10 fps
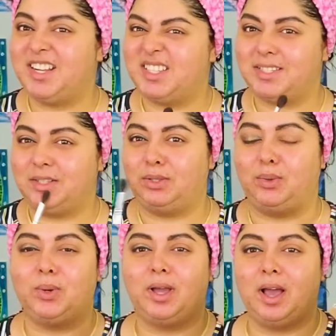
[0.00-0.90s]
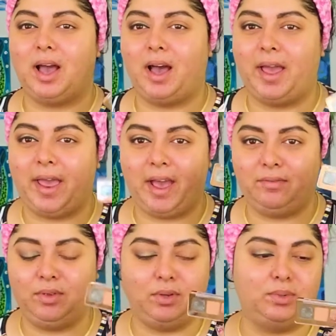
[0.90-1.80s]
this look, I
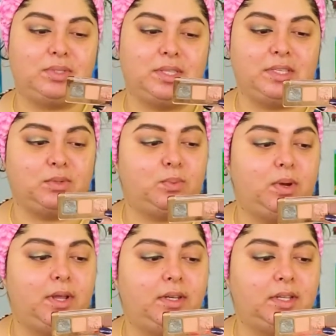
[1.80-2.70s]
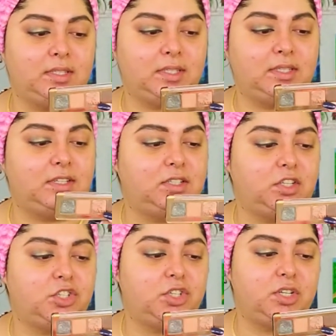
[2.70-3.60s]
have used this one. This is
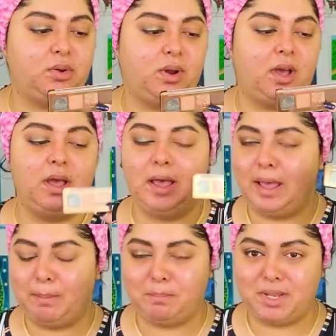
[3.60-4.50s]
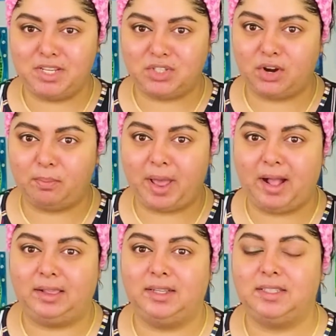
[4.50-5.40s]
Natasha Denona Mini Star
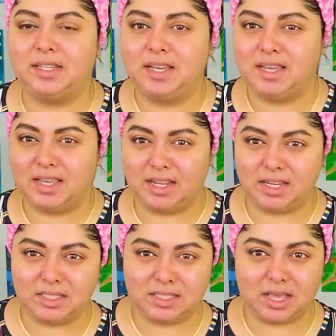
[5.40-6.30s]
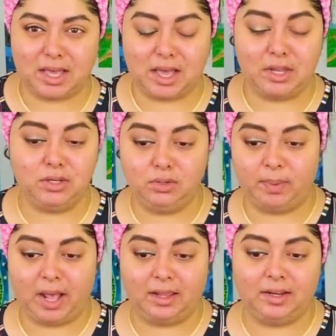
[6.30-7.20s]
palette. It is a new
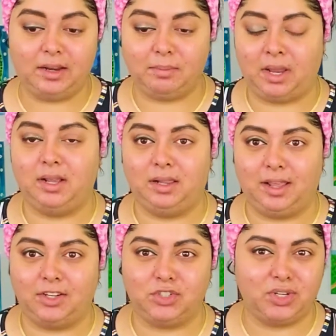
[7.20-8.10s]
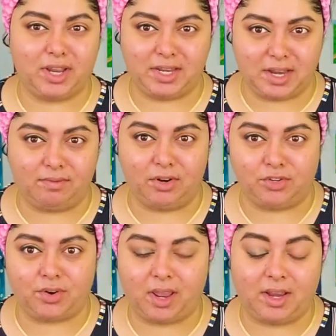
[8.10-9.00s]
palette in my collection. I never
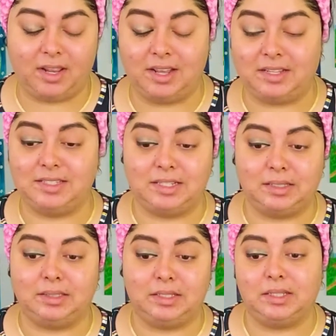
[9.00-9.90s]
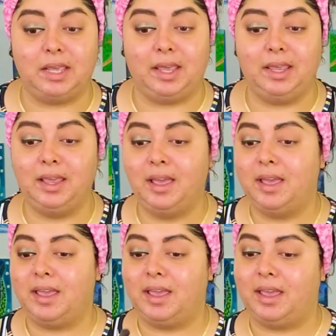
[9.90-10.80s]
tried it until today,
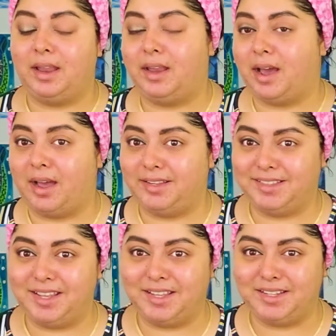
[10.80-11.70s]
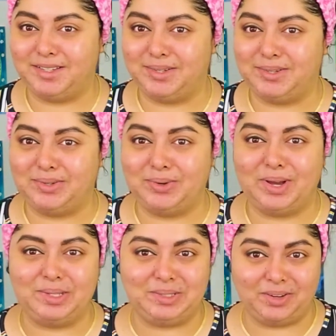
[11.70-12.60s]
and I did do
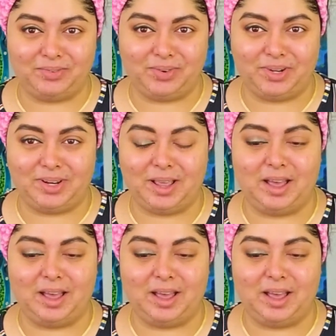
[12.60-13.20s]
a different